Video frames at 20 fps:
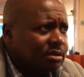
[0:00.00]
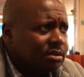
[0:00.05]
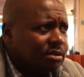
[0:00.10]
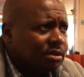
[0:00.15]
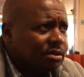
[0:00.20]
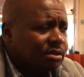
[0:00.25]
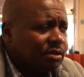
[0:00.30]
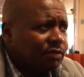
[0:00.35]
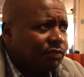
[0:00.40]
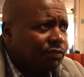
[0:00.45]

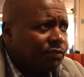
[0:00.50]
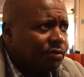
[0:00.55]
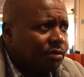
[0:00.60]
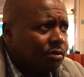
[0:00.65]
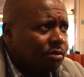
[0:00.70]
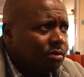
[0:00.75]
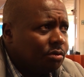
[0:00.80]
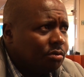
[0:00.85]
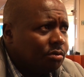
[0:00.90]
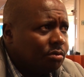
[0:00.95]
the
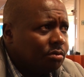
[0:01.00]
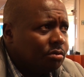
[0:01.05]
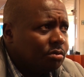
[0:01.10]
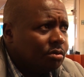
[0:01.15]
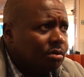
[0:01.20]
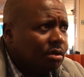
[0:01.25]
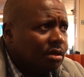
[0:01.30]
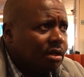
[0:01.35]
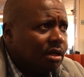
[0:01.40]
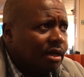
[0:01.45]
few
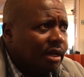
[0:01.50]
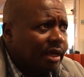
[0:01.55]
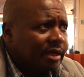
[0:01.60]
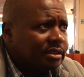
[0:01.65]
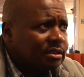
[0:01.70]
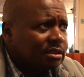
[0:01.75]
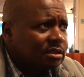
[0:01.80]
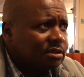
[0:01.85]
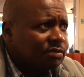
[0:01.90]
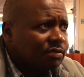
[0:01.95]

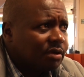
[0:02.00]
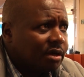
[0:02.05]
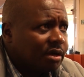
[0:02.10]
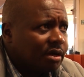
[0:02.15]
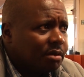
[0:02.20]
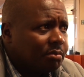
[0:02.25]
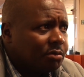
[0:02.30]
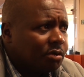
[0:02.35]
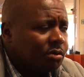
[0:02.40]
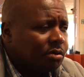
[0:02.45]
licensed
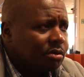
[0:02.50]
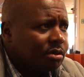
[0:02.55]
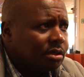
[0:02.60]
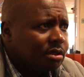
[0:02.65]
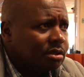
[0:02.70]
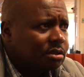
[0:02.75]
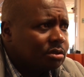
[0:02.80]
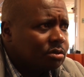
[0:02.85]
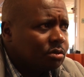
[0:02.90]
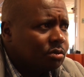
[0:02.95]
firearm
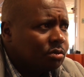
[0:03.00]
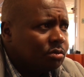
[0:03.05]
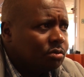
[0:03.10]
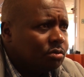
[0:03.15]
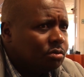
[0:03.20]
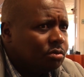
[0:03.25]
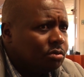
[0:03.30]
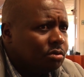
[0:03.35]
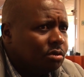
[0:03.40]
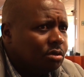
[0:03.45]
owners
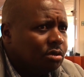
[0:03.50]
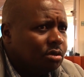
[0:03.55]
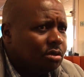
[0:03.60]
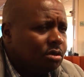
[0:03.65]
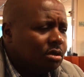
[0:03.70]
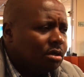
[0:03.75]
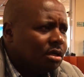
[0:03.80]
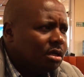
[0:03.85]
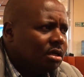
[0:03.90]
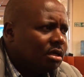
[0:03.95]
who
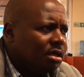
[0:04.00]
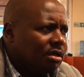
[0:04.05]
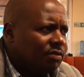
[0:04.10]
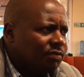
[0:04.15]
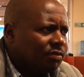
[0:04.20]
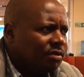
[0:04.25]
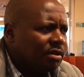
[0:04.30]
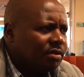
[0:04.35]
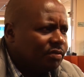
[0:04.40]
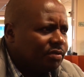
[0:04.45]

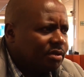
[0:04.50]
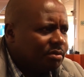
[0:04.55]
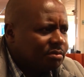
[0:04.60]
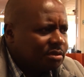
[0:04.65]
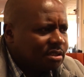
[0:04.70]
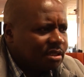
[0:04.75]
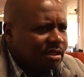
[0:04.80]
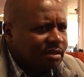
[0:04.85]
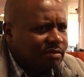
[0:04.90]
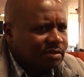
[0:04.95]
involve
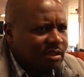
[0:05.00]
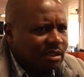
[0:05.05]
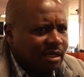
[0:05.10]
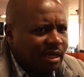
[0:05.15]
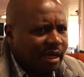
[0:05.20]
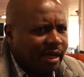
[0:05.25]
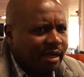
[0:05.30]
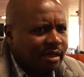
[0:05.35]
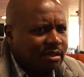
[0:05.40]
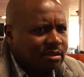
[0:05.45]
themselves in
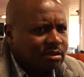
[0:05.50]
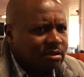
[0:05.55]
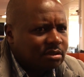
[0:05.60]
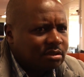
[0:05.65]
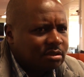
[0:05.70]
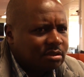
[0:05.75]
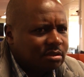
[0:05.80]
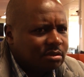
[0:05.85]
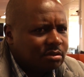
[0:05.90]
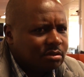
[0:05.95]

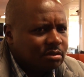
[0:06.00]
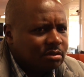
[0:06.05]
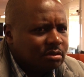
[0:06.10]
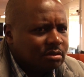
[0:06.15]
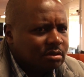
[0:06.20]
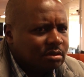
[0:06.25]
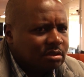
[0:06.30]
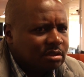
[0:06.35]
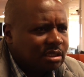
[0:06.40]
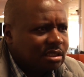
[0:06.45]
acts
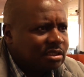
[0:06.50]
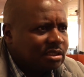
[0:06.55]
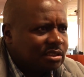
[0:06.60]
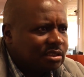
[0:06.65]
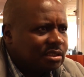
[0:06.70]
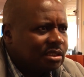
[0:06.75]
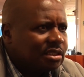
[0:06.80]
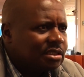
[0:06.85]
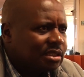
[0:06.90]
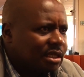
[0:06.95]
such
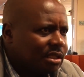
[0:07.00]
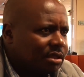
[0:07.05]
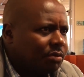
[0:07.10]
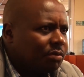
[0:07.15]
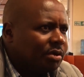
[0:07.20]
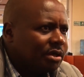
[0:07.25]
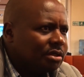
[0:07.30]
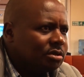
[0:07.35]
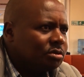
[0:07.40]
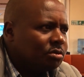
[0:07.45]
as this are the
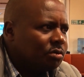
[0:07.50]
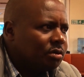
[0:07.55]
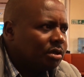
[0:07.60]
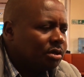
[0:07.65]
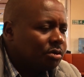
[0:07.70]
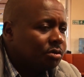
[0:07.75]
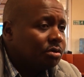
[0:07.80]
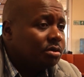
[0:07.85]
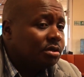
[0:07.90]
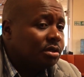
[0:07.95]
ones who
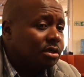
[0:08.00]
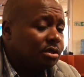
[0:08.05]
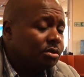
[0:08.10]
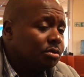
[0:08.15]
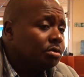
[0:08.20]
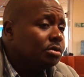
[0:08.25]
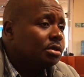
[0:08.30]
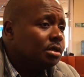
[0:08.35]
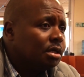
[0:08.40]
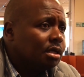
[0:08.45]
erode the
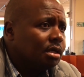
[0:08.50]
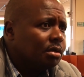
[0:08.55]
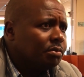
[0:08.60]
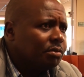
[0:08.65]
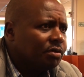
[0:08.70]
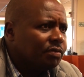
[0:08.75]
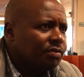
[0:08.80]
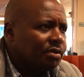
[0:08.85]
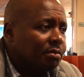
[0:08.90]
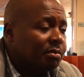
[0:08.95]
good name
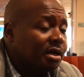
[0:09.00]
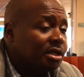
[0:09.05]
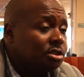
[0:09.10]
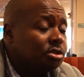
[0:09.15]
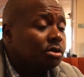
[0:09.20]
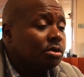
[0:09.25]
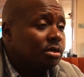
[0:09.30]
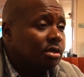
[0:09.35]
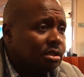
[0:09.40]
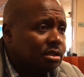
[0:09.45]
of the
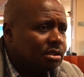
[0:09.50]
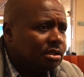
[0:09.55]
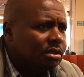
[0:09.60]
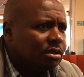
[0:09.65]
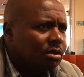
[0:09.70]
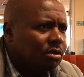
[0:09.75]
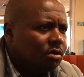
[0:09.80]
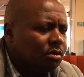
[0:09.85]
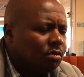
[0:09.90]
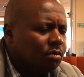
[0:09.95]
majority,
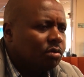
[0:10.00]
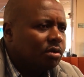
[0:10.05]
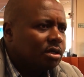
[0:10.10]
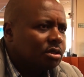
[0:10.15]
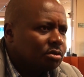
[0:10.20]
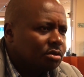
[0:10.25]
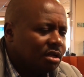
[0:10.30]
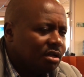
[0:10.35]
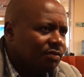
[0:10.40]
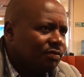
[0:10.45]
who
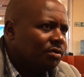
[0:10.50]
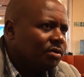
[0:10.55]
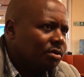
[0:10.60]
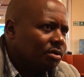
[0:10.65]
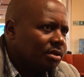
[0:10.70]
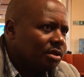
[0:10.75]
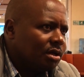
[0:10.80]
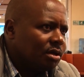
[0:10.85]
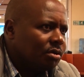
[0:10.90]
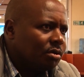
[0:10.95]
actually
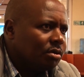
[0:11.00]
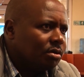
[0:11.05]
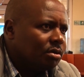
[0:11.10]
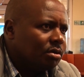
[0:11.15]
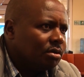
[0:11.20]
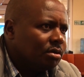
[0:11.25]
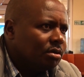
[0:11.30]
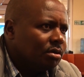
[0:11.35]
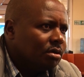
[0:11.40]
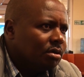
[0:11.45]
follow the law,
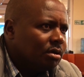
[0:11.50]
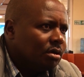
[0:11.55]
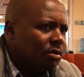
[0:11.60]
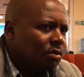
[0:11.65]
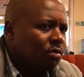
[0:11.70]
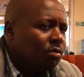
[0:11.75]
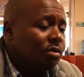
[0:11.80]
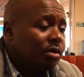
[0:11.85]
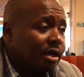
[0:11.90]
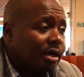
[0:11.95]

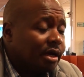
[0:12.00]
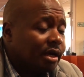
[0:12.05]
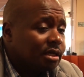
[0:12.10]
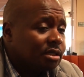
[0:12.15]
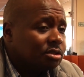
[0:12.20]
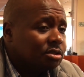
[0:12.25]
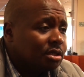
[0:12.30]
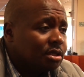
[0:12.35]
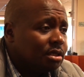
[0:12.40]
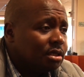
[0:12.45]
who are
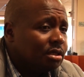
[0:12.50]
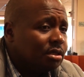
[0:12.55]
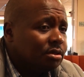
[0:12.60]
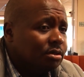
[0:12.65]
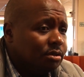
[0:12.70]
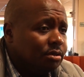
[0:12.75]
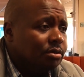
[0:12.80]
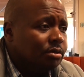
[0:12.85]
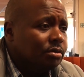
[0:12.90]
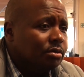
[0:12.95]
actually,
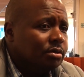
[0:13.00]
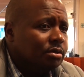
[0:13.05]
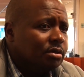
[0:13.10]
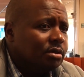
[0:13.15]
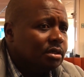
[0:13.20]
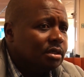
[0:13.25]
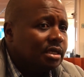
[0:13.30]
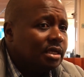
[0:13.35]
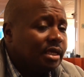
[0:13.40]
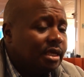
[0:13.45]
you know,
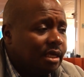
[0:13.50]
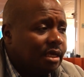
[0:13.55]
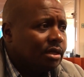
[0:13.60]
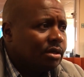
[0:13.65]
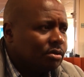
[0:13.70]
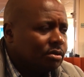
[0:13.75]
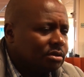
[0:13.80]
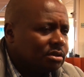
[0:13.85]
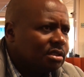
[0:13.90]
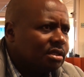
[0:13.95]

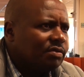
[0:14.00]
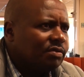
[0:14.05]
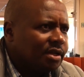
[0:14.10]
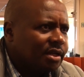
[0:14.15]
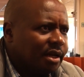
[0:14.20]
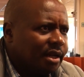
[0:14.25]
keen on saving